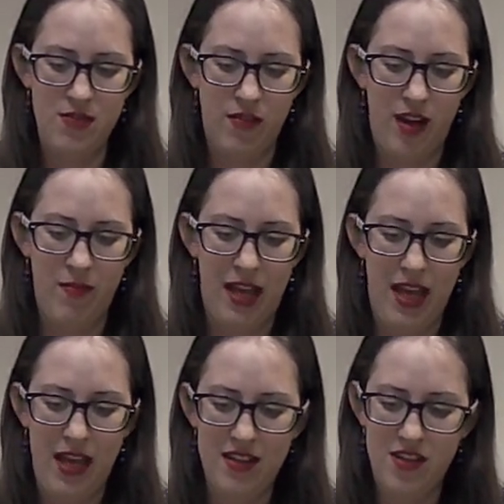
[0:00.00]
So I've got
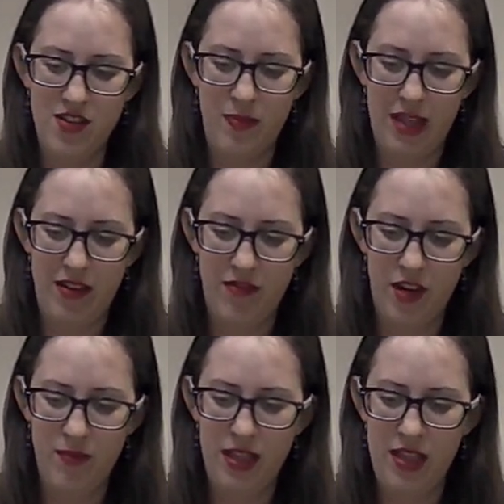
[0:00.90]
my hands gripping
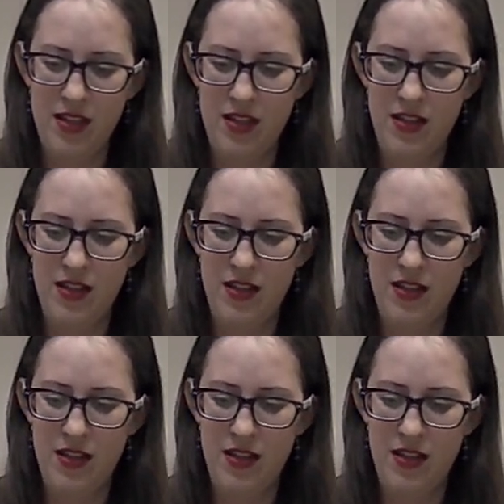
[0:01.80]
it firmly